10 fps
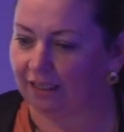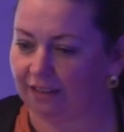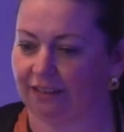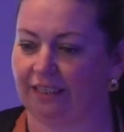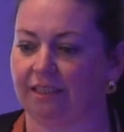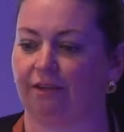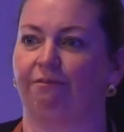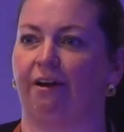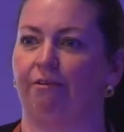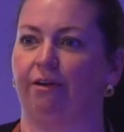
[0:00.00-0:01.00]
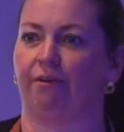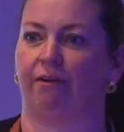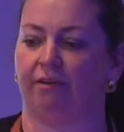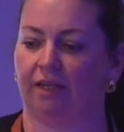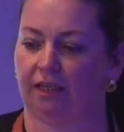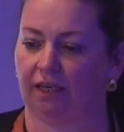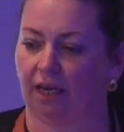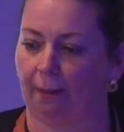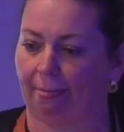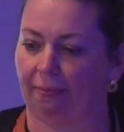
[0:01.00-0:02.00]
These are very, very
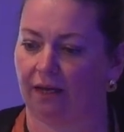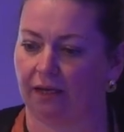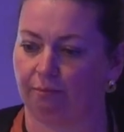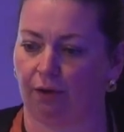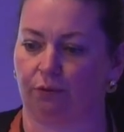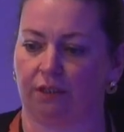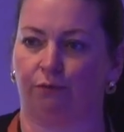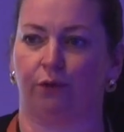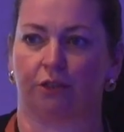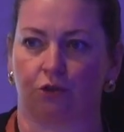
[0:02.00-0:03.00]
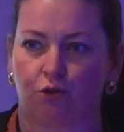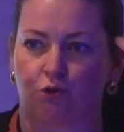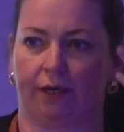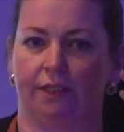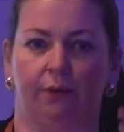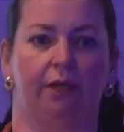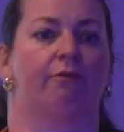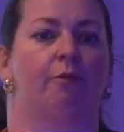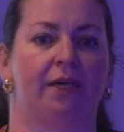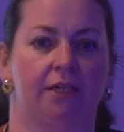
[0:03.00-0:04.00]
emotive words, and straight away you
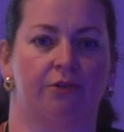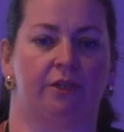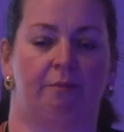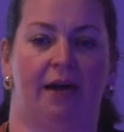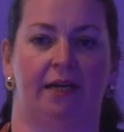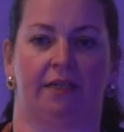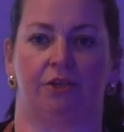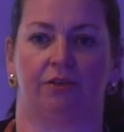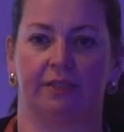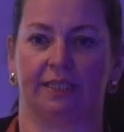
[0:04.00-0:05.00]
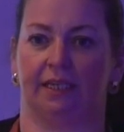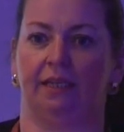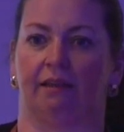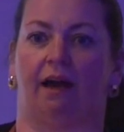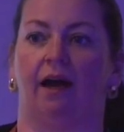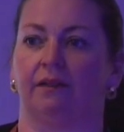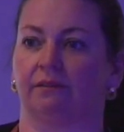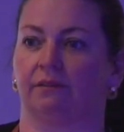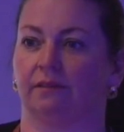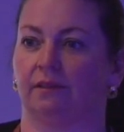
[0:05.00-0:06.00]
have a picture in your mind. You can see that.
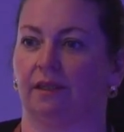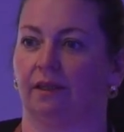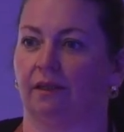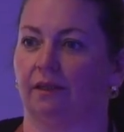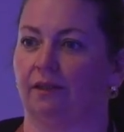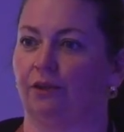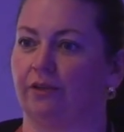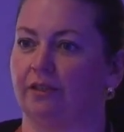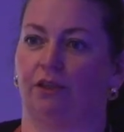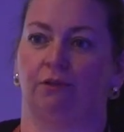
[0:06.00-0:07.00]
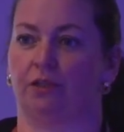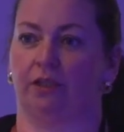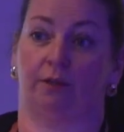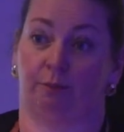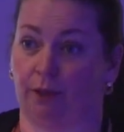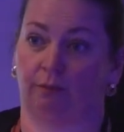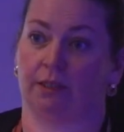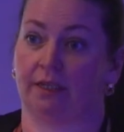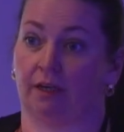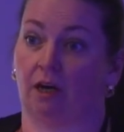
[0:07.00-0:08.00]
Usually you probably
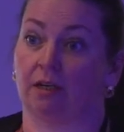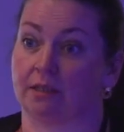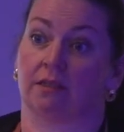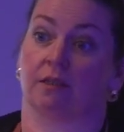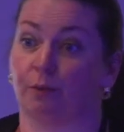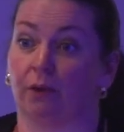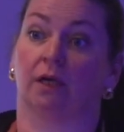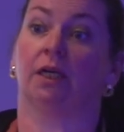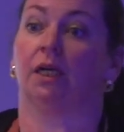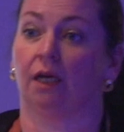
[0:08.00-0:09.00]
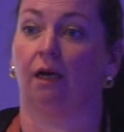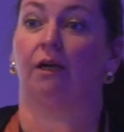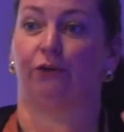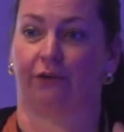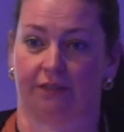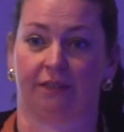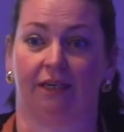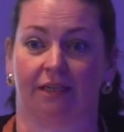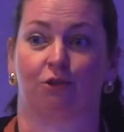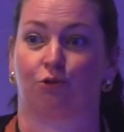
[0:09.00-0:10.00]
see a call centre, but you can
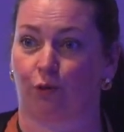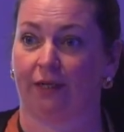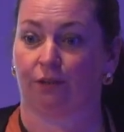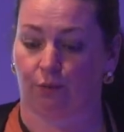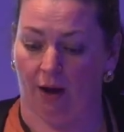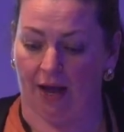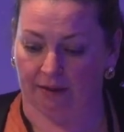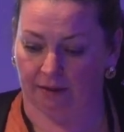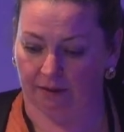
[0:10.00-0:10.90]
see it straight away.